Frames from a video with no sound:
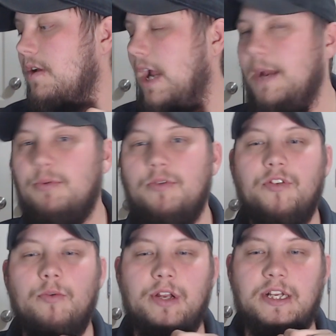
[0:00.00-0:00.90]
April
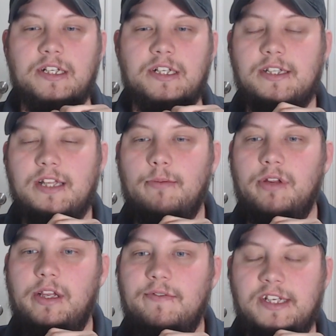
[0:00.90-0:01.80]
26th, I
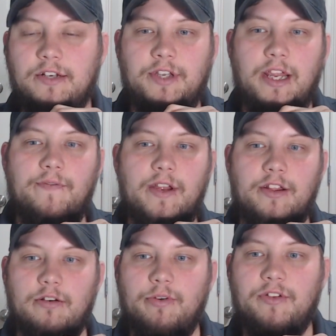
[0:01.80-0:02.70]
believe, single day
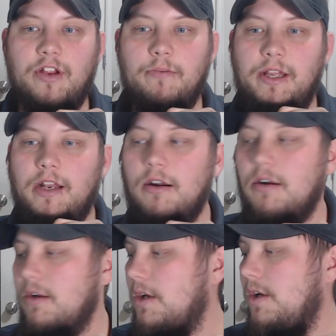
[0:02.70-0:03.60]
event. They're both going to be
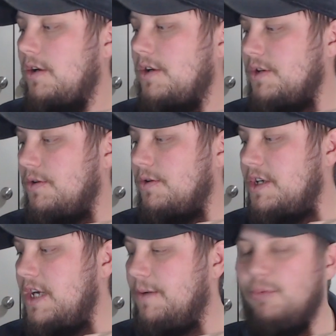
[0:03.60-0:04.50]
there. So
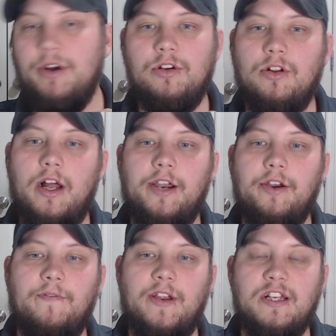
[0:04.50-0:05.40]
contact Bryn Klein
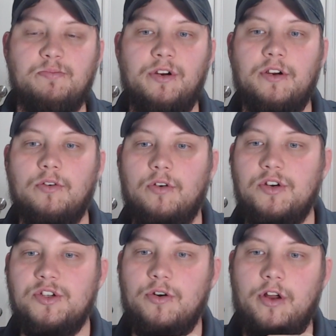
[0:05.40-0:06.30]
on Facebook or
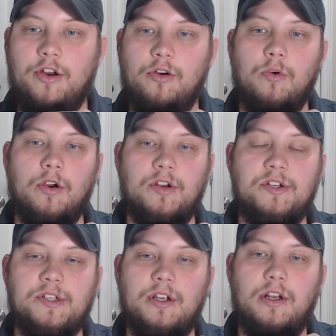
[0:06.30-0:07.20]
Assured Auto
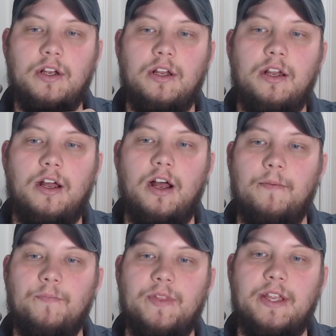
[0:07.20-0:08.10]
Works.
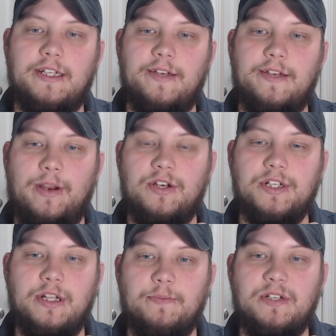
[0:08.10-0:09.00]
His information's up